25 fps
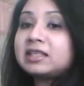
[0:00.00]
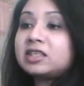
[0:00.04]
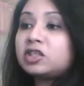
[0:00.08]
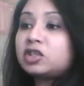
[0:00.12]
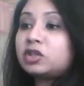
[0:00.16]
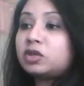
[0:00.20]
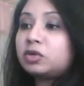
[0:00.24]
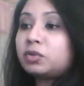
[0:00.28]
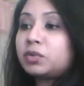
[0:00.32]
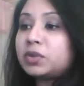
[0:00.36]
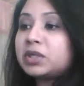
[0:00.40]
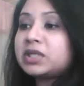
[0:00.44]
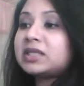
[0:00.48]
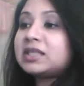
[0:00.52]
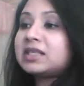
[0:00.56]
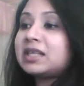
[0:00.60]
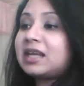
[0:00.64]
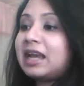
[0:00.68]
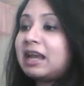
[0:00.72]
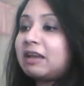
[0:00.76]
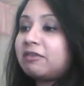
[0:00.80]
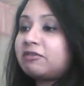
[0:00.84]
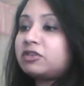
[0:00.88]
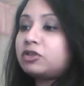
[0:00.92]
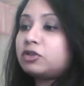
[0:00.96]
decreased
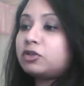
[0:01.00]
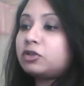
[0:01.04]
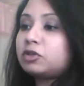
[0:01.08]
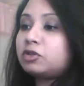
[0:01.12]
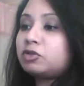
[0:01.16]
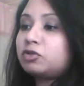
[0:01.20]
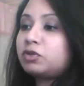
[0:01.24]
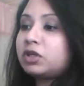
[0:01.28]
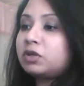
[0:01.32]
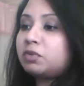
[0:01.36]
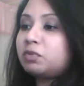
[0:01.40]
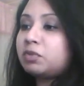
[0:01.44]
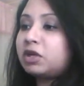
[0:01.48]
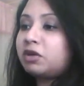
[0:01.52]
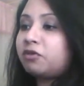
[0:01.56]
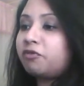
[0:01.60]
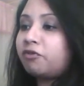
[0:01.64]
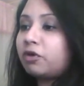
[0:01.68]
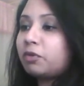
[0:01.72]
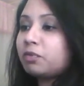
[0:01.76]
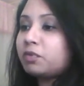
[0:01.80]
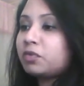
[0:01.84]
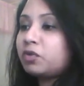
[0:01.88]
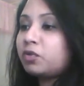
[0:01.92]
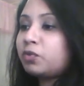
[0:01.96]
after the treatment
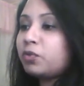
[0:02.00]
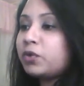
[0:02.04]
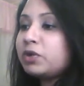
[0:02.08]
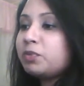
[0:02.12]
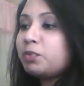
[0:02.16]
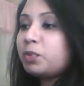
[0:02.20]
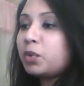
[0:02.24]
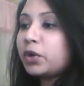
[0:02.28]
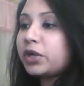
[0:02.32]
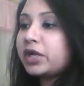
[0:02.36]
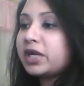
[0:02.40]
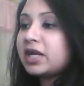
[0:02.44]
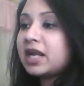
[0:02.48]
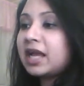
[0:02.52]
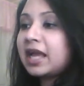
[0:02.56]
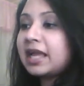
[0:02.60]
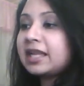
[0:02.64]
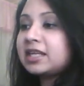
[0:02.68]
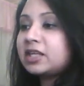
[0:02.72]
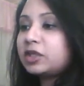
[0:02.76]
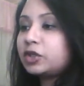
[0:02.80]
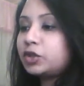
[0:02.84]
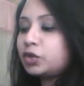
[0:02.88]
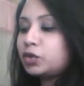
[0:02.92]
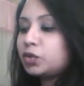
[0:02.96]
from
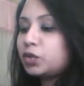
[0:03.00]
3.92